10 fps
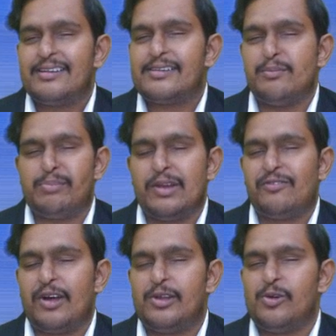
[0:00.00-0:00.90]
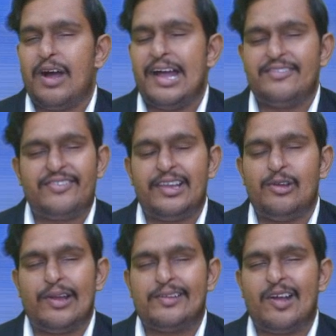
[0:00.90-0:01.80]
simple for you. I feel
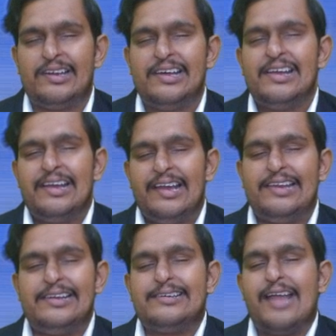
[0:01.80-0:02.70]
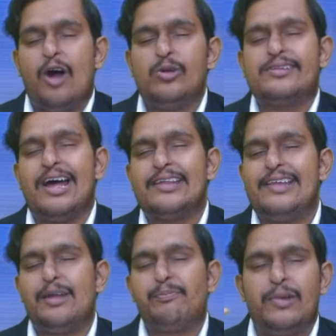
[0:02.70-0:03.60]
you enjoyed. Any doubts are
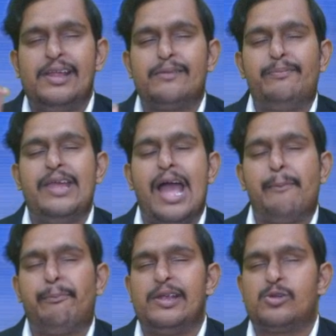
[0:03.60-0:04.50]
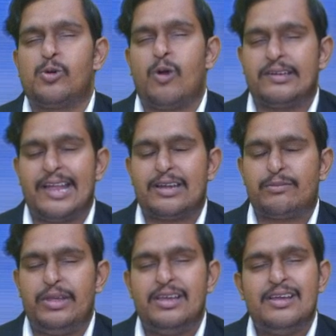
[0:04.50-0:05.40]
there, please be happy to contact
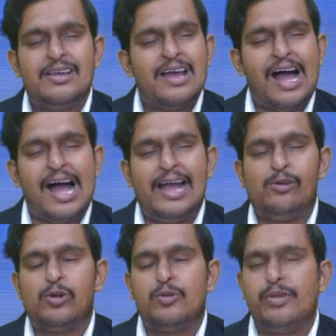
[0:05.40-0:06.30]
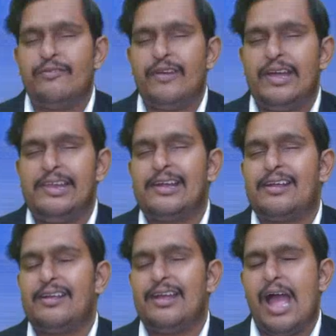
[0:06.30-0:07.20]
me. I would be very
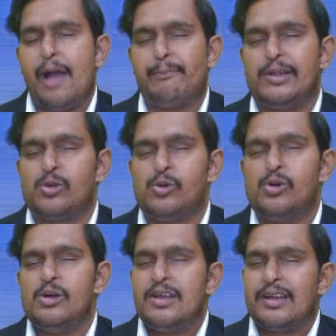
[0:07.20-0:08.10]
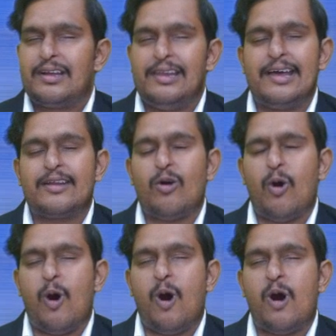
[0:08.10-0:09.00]
happy to clear
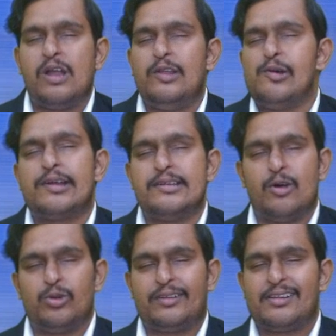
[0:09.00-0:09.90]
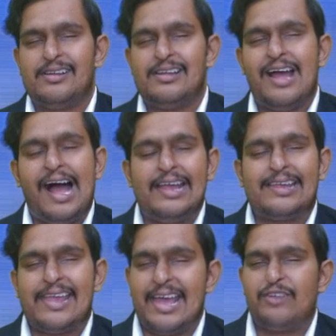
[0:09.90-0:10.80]
all your doubts. I
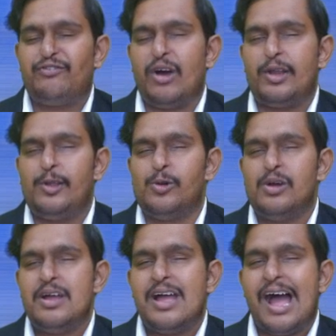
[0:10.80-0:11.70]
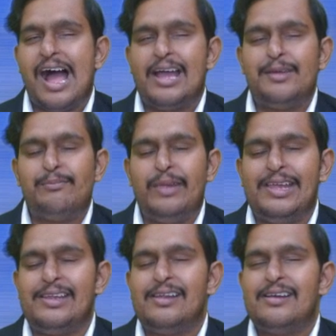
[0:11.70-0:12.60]
care for you, I
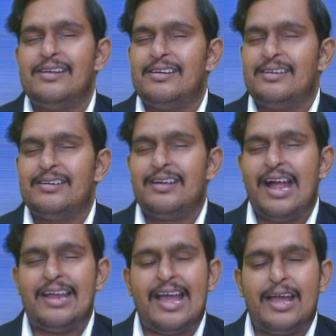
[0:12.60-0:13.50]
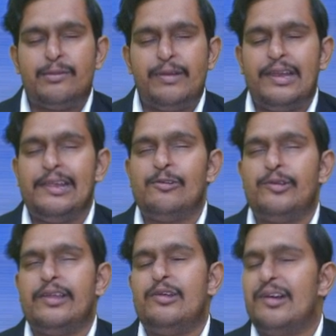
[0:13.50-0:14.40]
mean, and I believe
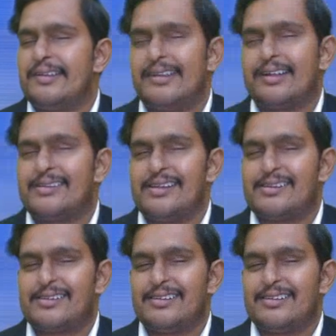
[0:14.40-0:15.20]
in your success.